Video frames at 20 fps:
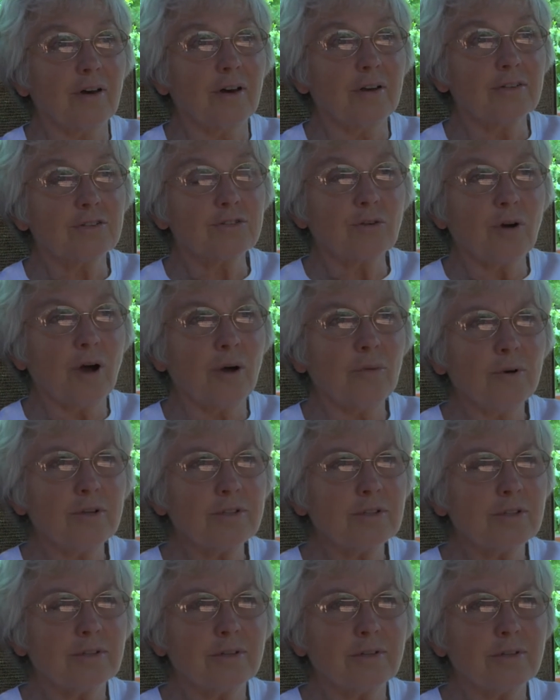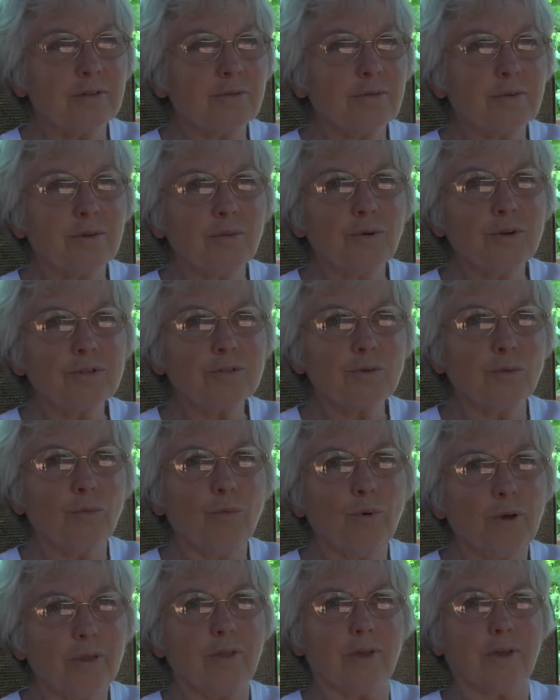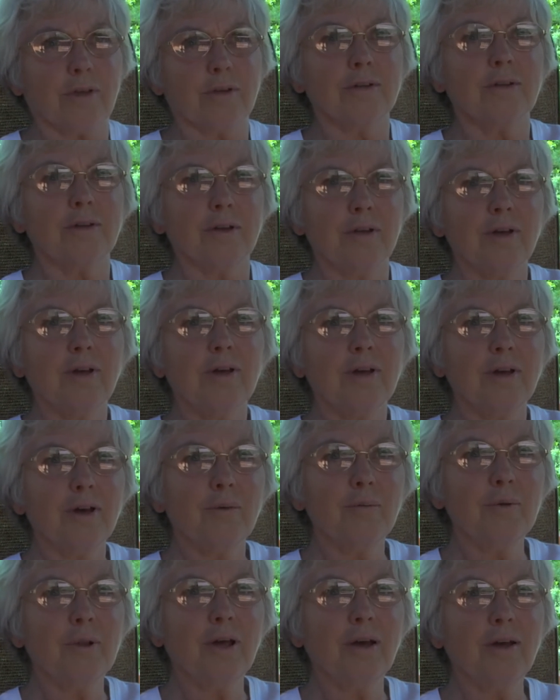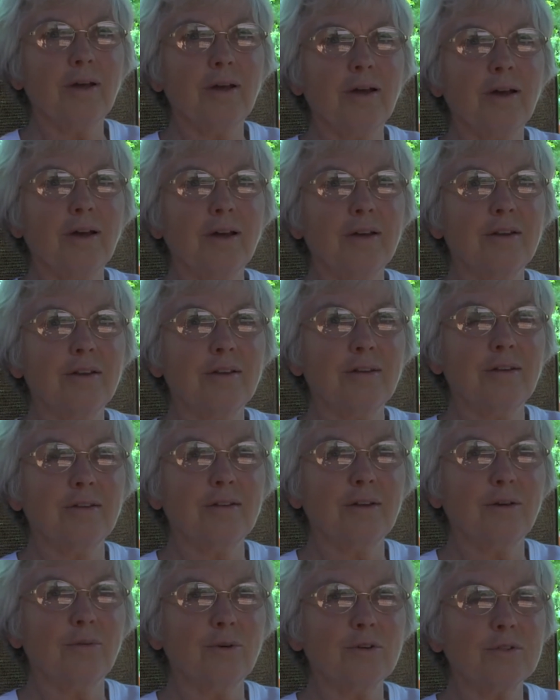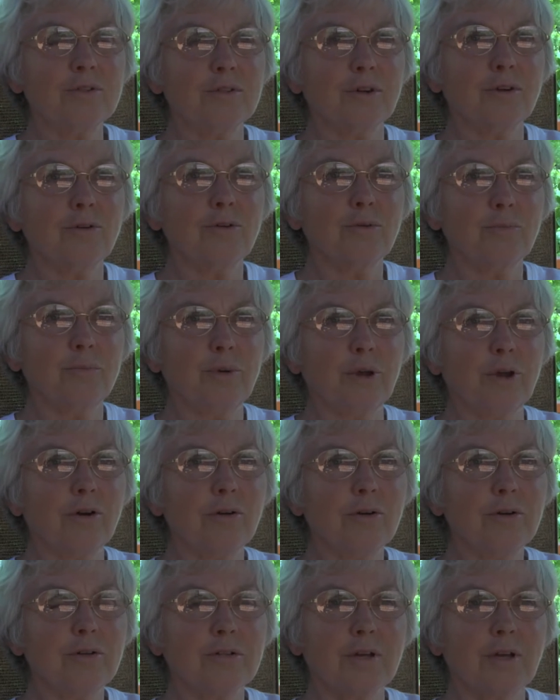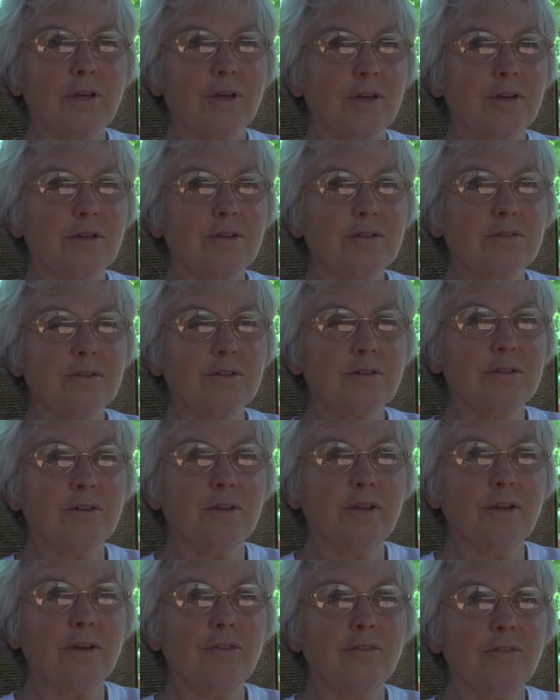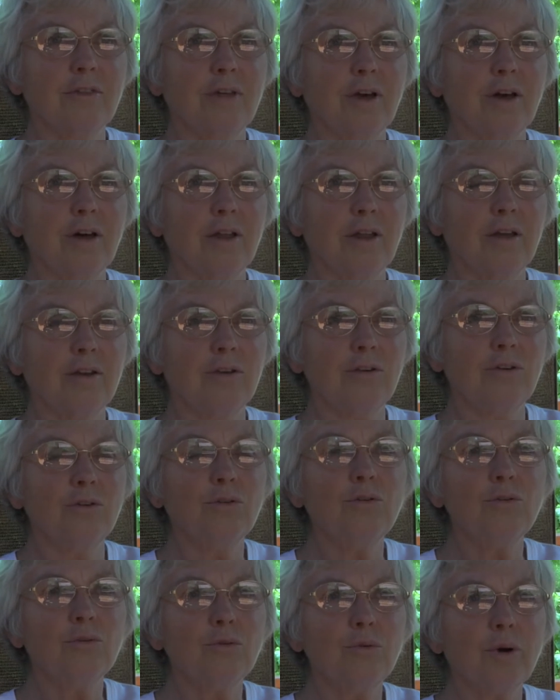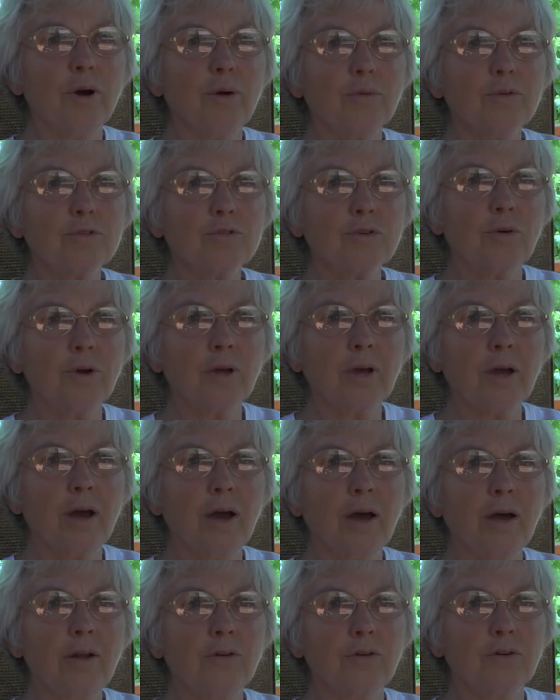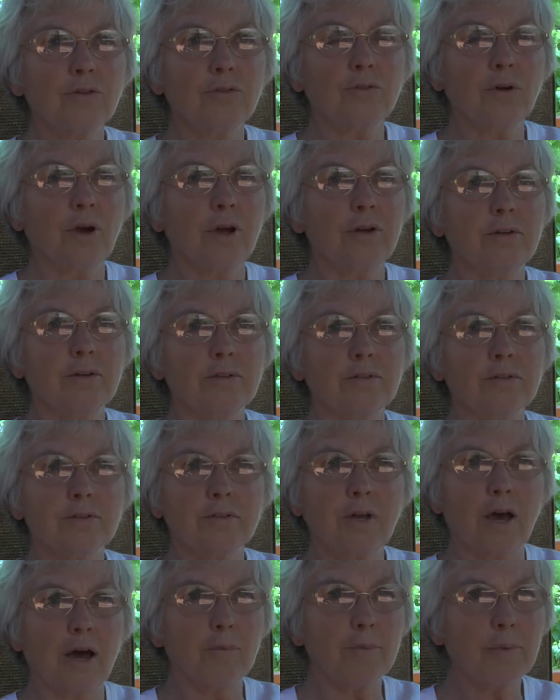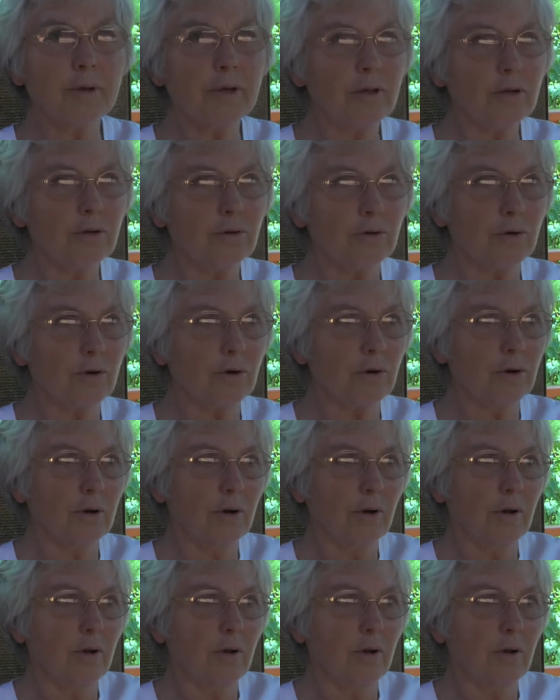so I wasn't with it. I mean, I wasn't a good parent, I guess, and in that I knew what was going on or tried to stop it, or